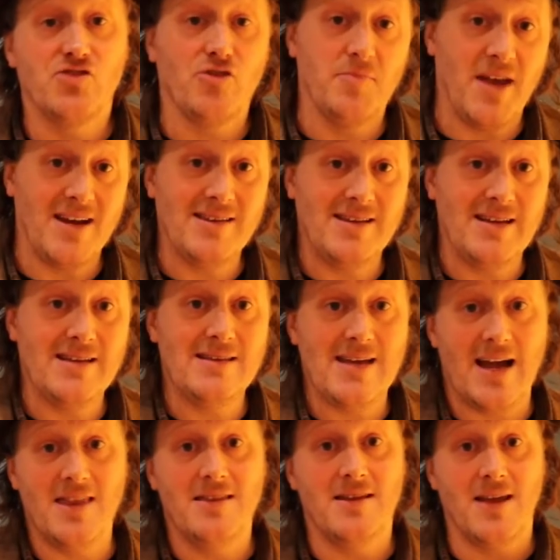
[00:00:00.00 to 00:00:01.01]
from
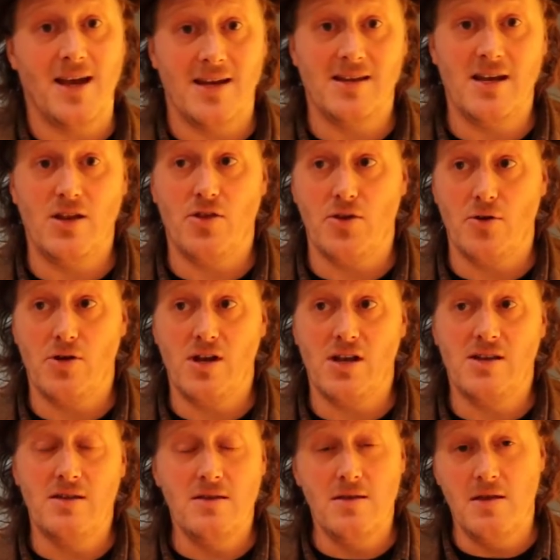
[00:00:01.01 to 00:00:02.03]
1910 to
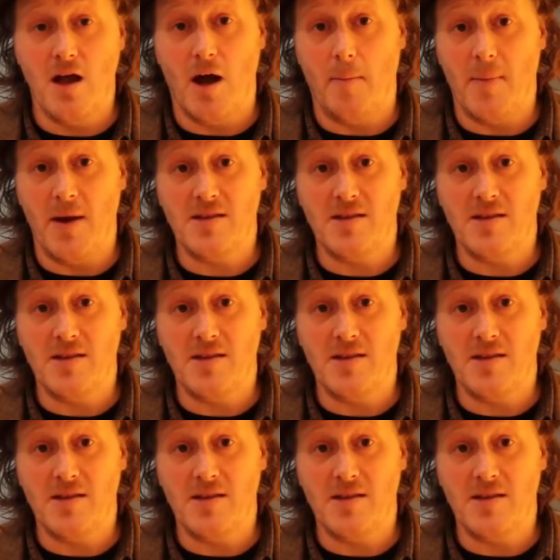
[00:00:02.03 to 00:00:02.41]
1930,